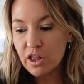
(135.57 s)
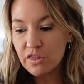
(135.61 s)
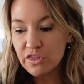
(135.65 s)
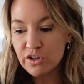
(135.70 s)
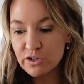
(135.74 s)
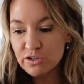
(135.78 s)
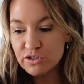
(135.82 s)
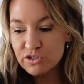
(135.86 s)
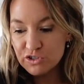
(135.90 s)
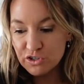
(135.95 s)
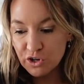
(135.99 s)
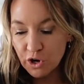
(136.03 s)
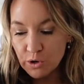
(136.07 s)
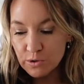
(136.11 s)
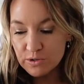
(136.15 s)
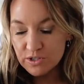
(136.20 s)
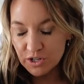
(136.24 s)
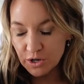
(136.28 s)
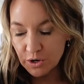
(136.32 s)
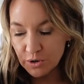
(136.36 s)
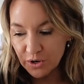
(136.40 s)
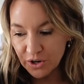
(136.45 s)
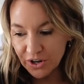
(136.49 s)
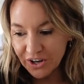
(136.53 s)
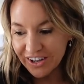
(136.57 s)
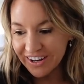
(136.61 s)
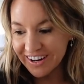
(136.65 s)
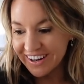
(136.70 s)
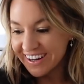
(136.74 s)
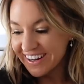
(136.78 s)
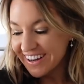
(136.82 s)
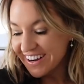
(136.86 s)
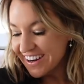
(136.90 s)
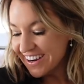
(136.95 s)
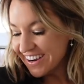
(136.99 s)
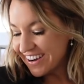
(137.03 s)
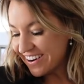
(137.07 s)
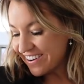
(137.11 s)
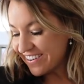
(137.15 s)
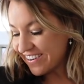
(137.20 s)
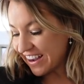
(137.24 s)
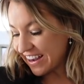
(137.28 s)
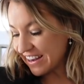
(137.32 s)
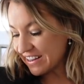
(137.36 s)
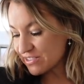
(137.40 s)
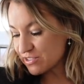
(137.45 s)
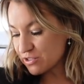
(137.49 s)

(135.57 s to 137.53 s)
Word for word: They're so, so good. Okay,